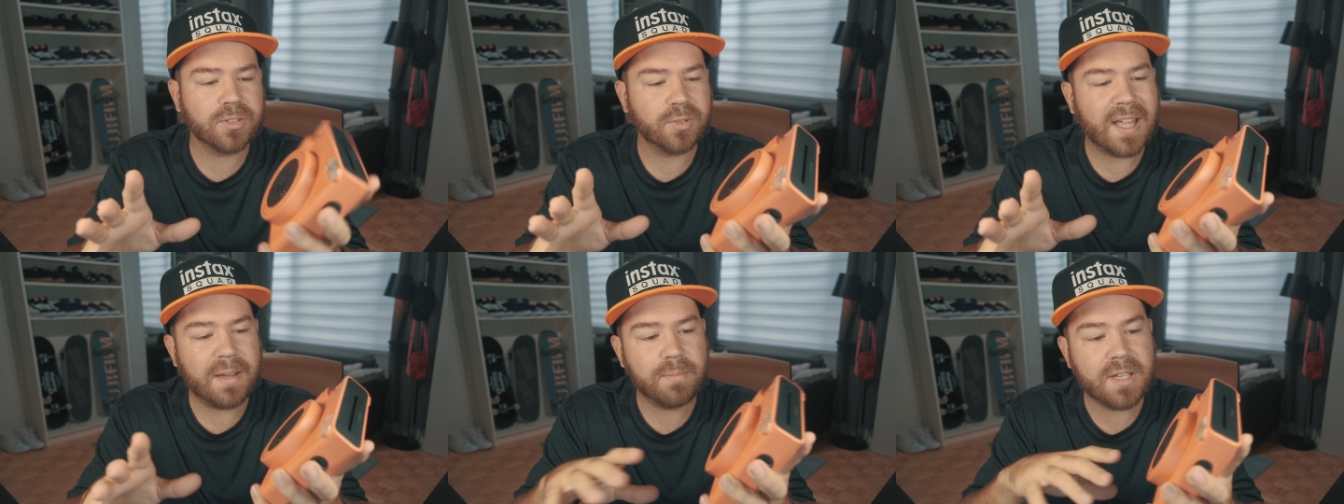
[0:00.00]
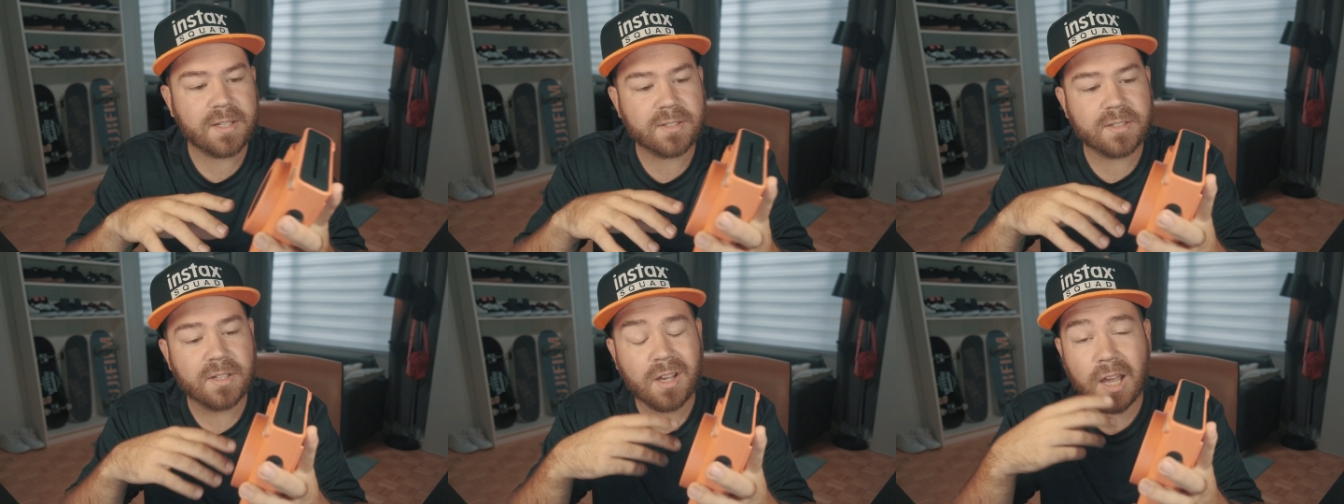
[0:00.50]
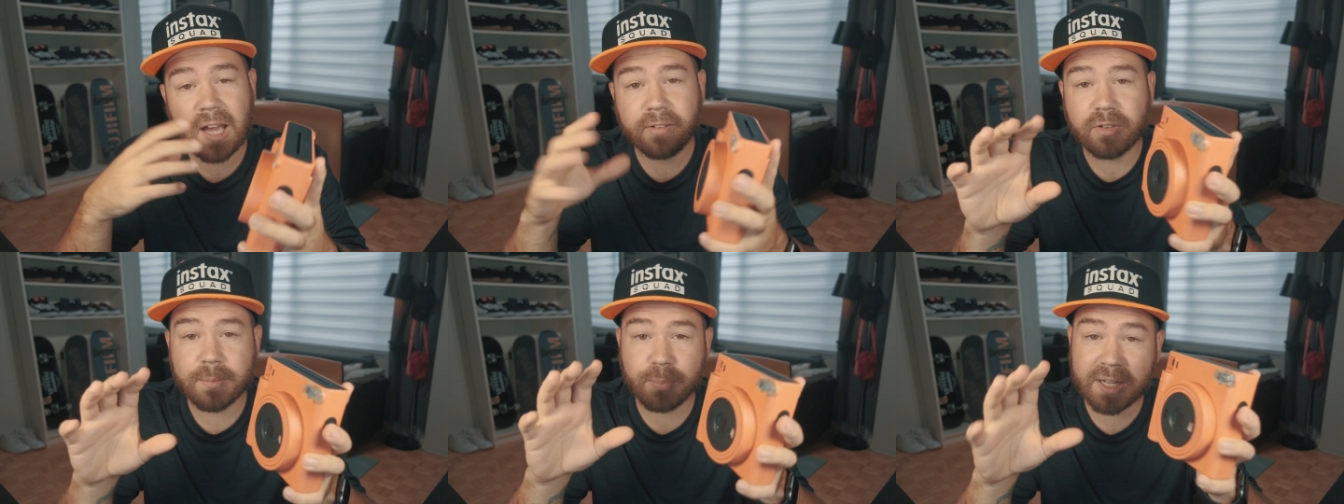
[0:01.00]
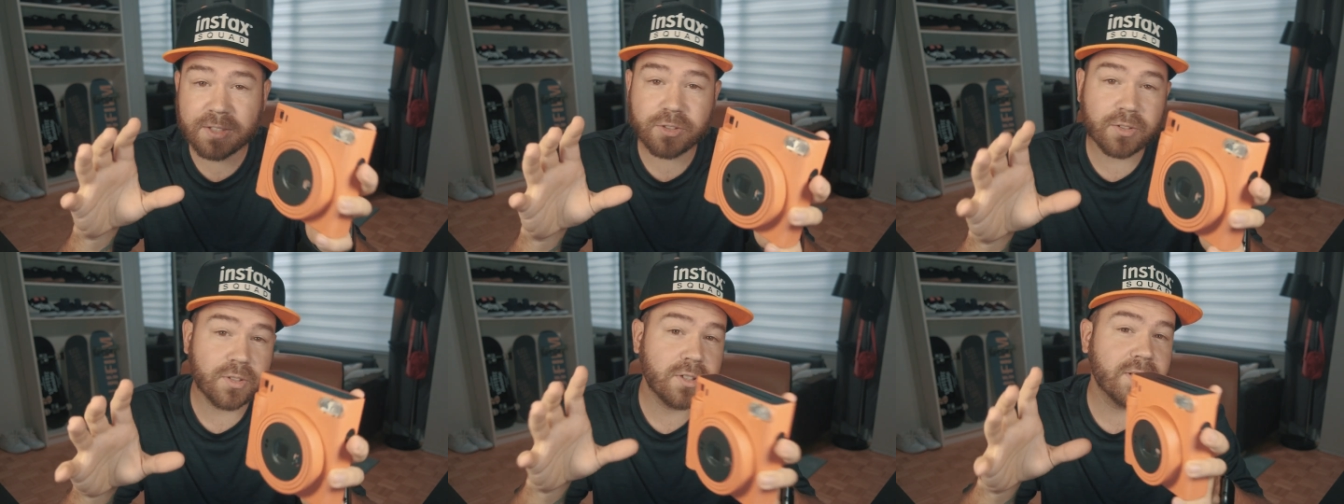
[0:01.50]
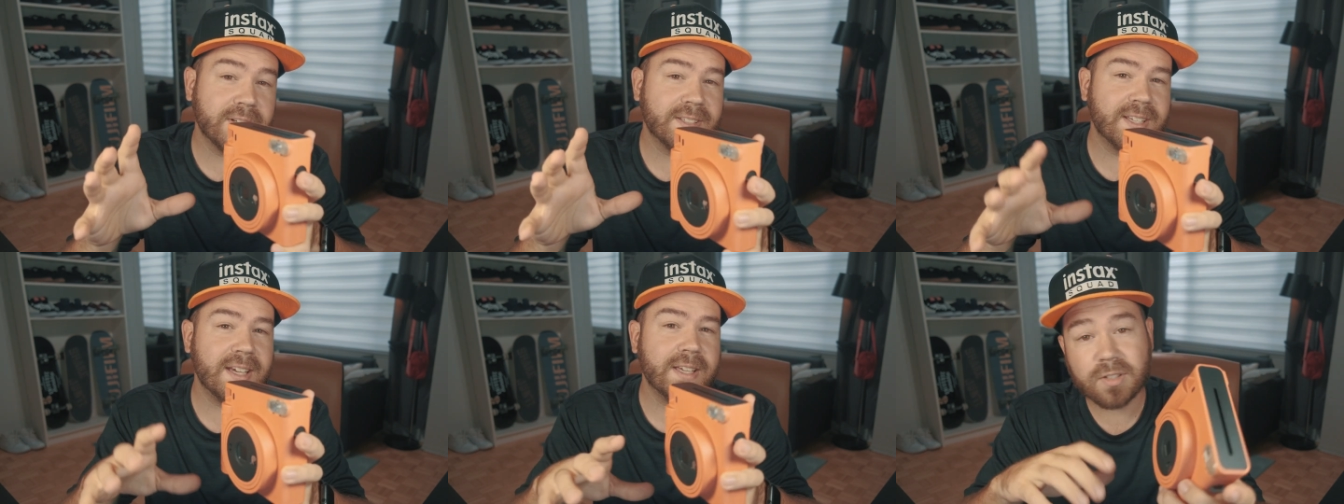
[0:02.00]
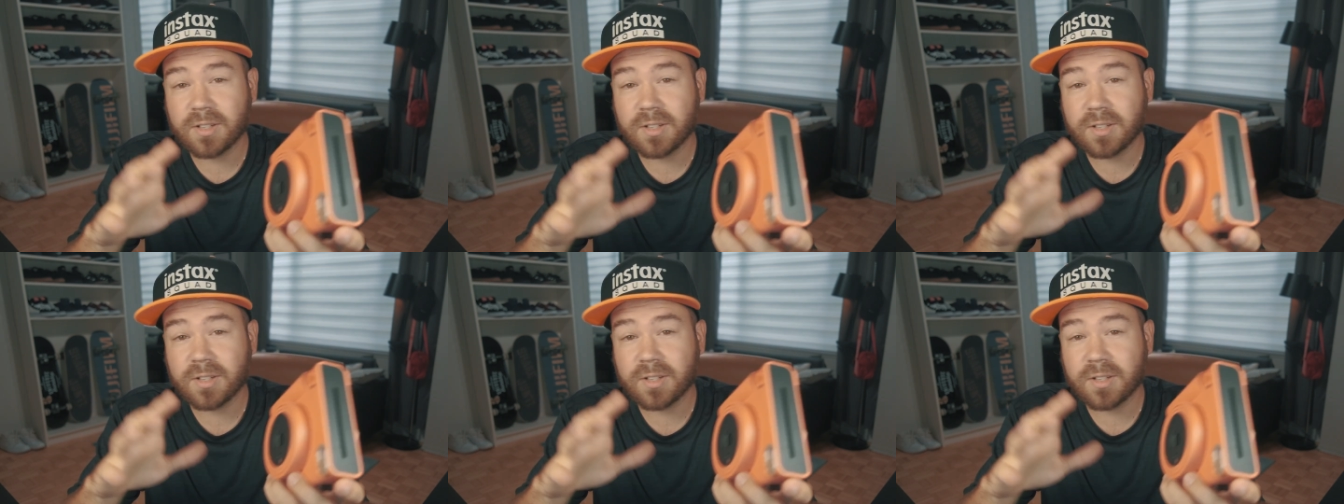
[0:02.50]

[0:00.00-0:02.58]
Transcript: so that means every picture you're gonna take,